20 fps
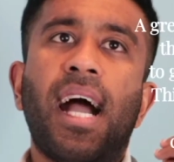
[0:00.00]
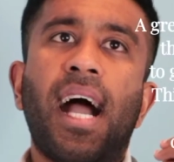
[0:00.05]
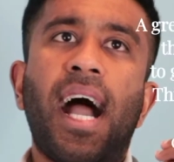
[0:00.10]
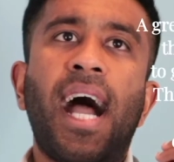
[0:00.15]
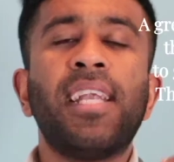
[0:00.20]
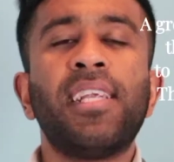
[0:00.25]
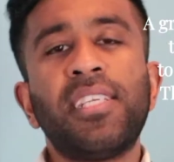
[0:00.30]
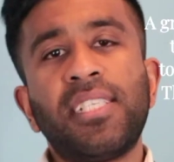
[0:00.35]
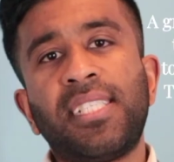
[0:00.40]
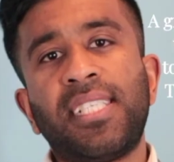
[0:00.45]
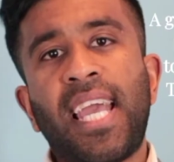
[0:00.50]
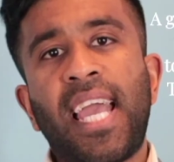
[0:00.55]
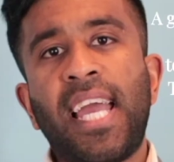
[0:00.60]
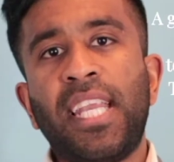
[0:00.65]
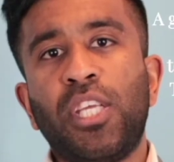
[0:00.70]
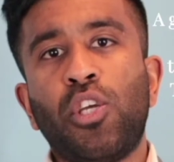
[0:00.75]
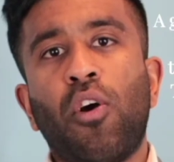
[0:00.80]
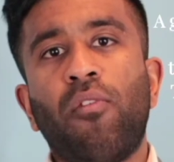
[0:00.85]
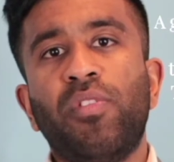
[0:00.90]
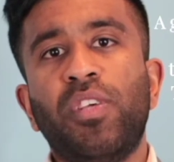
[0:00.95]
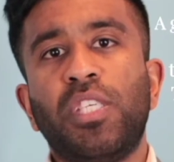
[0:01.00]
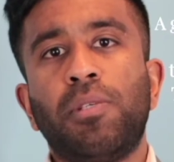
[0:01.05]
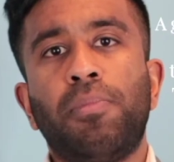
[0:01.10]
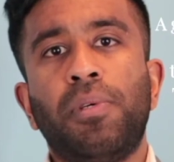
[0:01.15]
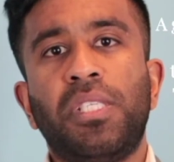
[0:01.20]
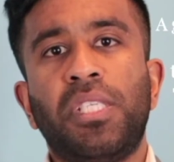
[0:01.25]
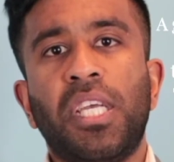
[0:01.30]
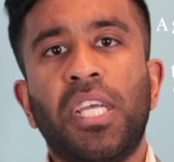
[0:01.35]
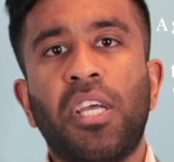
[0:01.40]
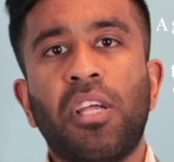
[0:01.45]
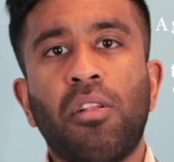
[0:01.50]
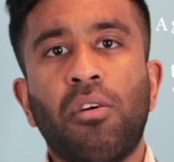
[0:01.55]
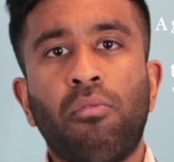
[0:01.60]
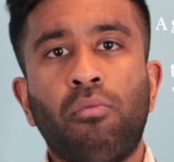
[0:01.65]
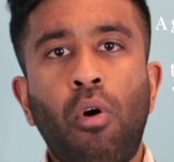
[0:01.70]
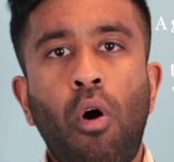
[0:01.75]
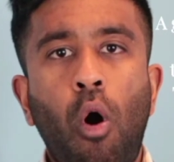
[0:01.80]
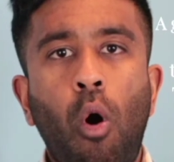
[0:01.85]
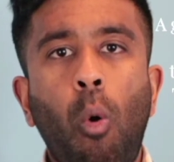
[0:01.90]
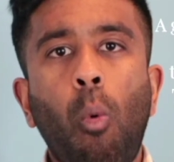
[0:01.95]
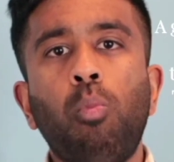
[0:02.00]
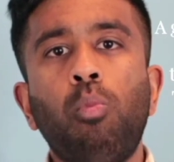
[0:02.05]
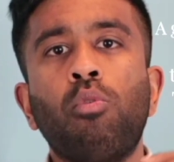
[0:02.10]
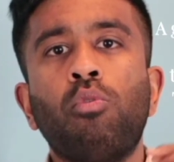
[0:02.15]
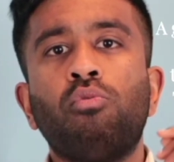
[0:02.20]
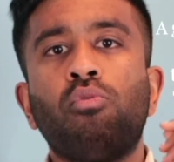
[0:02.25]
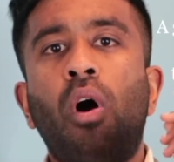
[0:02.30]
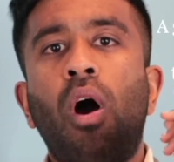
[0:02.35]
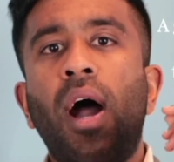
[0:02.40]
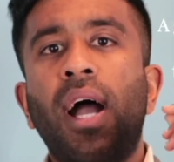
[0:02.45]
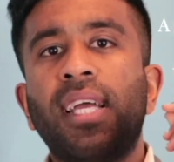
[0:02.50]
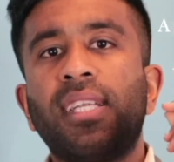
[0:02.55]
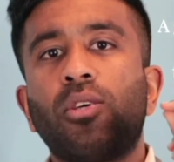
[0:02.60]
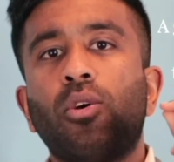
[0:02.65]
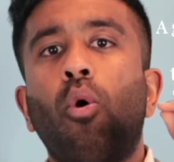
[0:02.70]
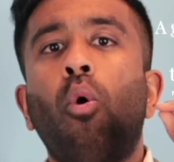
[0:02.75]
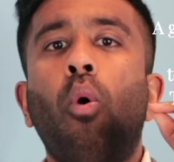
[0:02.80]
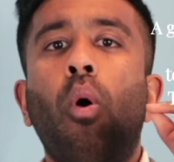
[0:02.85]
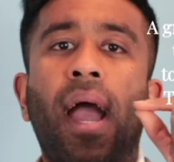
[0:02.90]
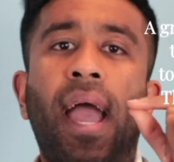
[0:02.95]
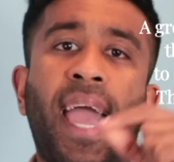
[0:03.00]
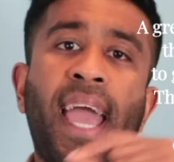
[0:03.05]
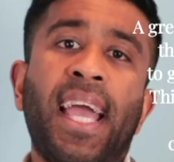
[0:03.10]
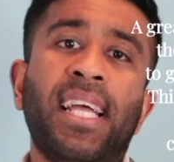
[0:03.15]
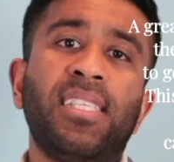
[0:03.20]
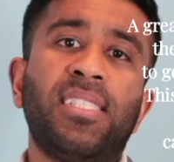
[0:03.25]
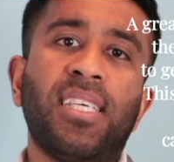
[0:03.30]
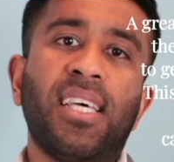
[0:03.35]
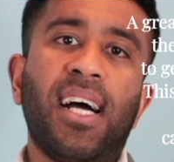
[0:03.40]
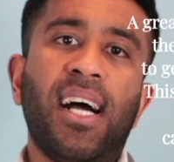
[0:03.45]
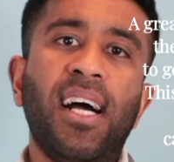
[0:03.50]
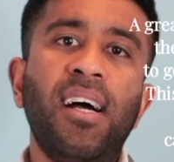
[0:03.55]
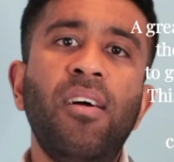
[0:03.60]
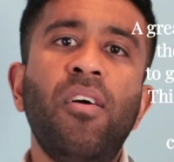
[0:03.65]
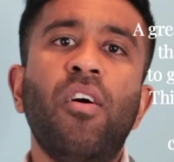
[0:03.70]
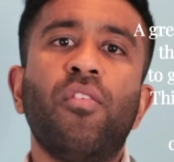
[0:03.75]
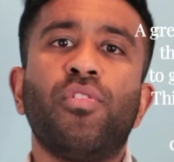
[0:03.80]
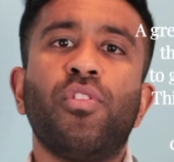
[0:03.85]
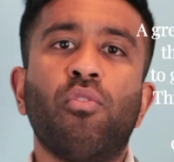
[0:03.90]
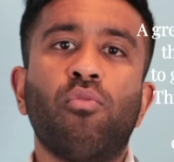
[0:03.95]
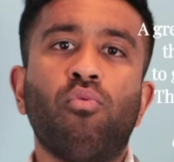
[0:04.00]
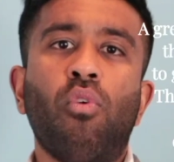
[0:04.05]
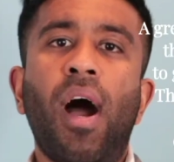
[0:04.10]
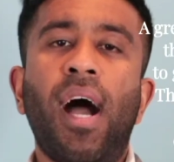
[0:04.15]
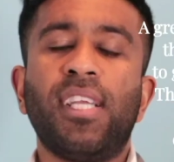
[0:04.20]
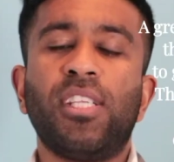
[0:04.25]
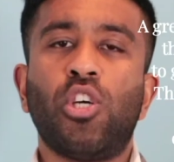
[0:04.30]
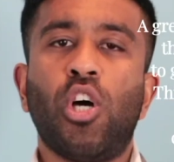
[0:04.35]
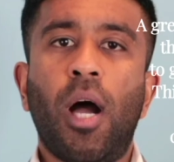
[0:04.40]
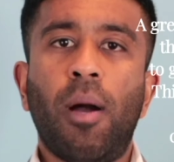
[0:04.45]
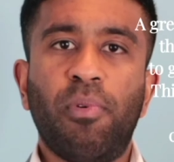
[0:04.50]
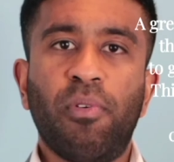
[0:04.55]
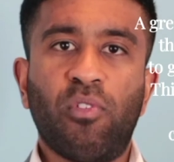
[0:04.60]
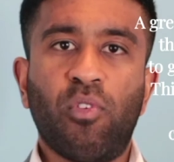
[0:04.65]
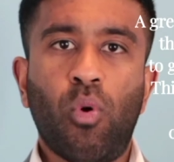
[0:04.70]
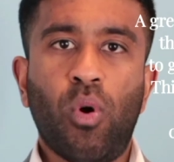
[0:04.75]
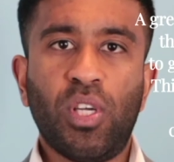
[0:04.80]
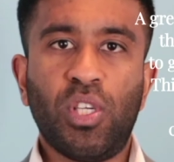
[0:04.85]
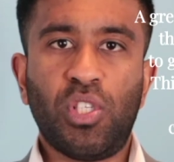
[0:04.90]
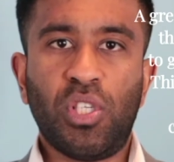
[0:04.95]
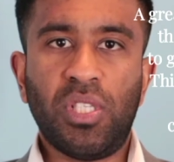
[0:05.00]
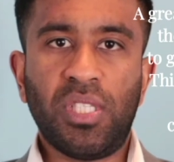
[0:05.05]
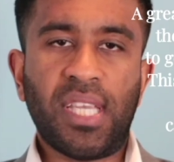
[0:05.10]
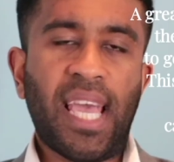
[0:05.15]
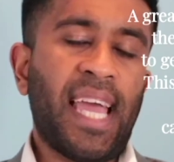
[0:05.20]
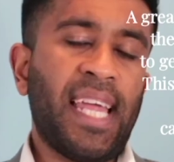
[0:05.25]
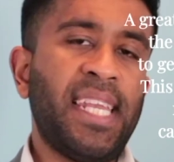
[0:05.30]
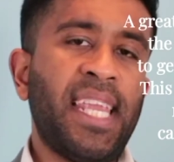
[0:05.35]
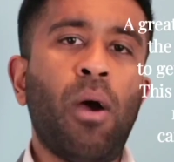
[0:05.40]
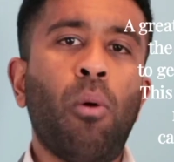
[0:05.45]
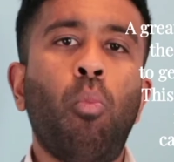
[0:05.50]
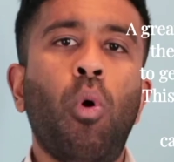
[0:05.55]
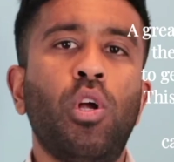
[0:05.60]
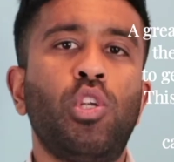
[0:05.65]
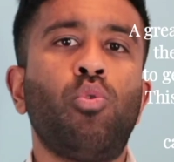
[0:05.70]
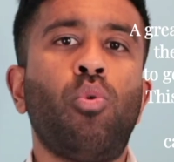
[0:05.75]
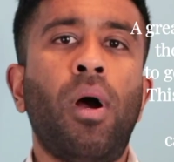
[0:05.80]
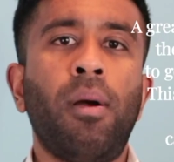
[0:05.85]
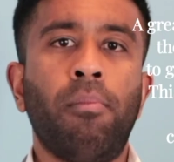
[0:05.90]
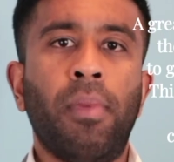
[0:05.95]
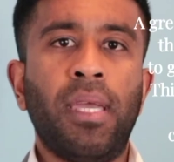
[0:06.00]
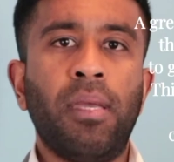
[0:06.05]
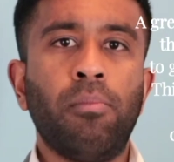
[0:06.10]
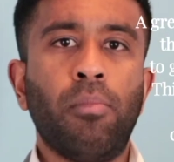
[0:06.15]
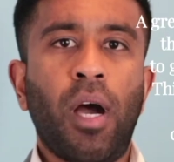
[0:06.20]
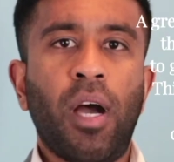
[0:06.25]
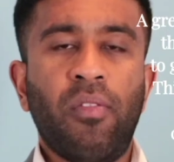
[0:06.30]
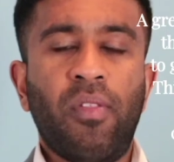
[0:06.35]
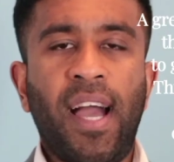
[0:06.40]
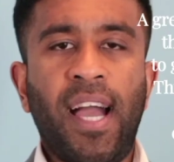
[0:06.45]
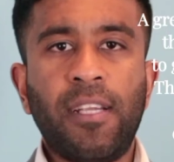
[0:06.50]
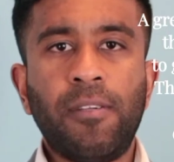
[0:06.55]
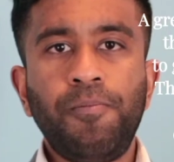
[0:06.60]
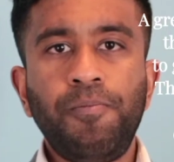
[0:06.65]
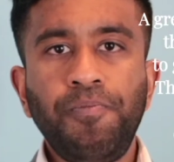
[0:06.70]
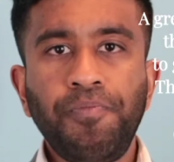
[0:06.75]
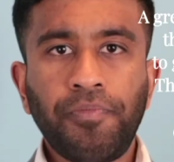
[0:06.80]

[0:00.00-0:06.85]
understanding of this particular role will write or answer the right type of questions. And now what do I mean by that?